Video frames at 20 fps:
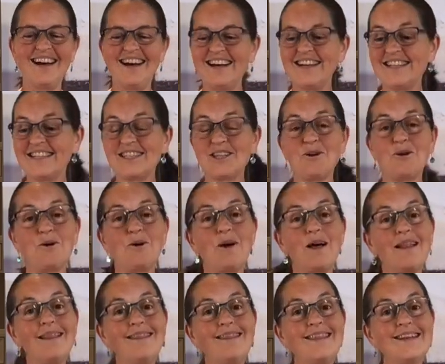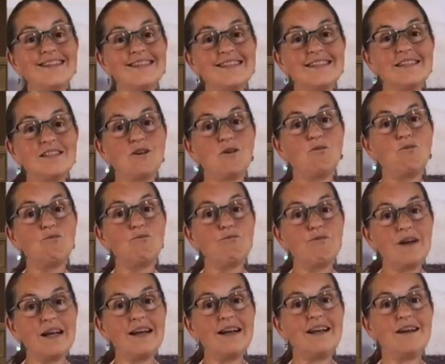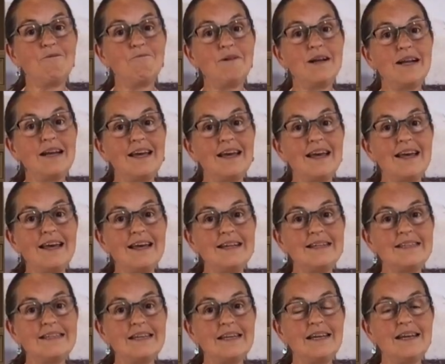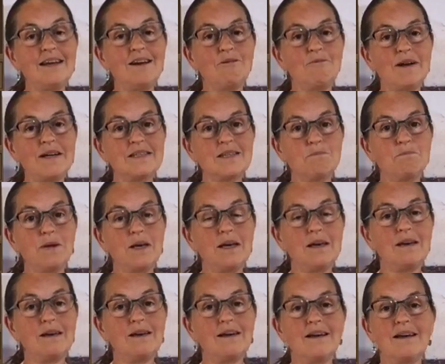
So this is a really, really easy recipe.